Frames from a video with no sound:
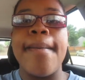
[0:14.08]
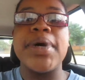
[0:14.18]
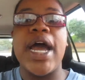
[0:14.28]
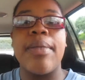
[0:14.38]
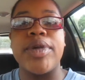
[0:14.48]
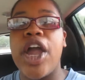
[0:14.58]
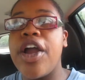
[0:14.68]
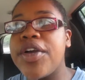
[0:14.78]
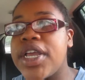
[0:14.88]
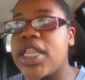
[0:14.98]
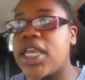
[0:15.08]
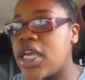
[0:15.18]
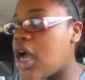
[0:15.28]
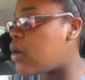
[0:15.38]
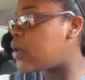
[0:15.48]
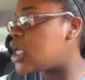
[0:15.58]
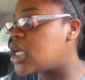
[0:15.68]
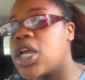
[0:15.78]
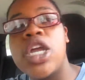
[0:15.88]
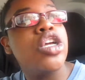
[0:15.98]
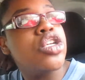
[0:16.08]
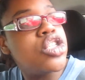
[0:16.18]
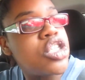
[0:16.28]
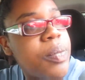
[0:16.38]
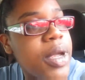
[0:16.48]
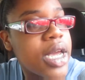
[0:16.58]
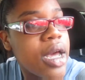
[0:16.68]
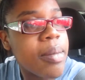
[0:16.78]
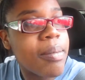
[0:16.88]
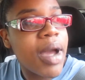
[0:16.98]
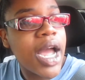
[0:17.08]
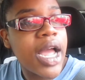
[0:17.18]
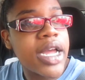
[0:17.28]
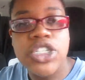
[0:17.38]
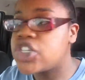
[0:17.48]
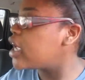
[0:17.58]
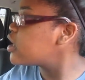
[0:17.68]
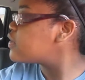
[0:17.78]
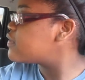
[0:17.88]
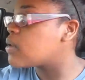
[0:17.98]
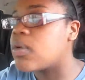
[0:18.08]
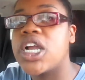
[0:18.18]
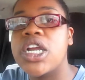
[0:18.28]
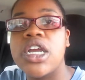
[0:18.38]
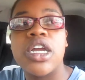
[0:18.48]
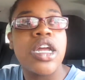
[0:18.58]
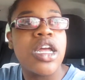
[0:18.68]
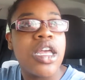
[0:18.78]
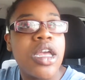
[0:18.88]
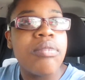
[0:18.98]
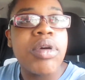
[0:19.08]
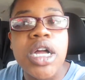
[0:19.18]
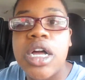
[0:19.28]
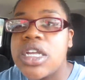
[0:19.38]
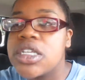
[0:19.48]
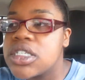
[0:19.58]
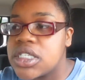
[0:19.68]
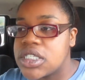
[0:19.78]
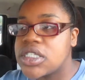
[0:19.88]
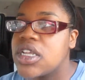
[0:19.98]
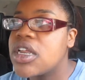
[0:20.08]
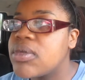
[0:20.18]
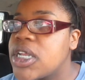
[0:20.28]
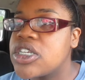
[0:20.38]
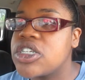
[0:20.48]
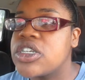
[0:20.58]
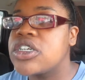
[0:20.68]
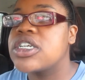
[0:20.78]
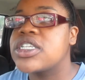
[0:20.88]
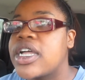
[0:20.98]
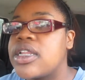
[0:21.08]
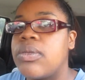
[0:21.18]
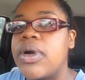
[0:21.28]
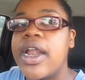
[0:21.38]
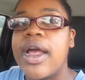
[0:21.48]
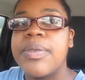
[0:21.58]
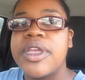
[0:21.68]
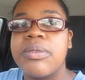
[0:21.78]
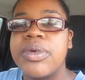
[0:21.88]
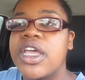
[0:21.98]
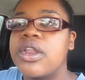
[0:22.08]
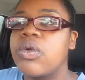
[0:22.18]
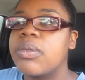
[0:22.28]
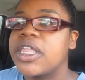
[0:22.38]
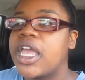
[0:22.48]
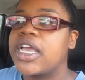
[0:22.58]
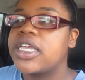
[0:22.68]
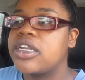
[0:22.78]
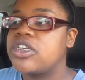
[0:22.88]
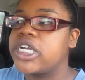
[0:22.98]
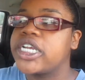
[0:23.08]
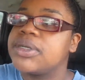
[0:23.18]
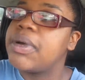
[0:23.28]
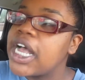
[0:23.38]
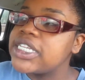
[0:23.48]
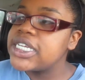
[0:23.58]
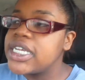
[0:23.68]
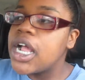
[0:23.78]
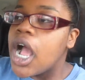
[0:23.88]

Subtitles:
But I'm currently going to pick up my check for work because I'm not sure exactly what happened, but normally I get a direct deposit,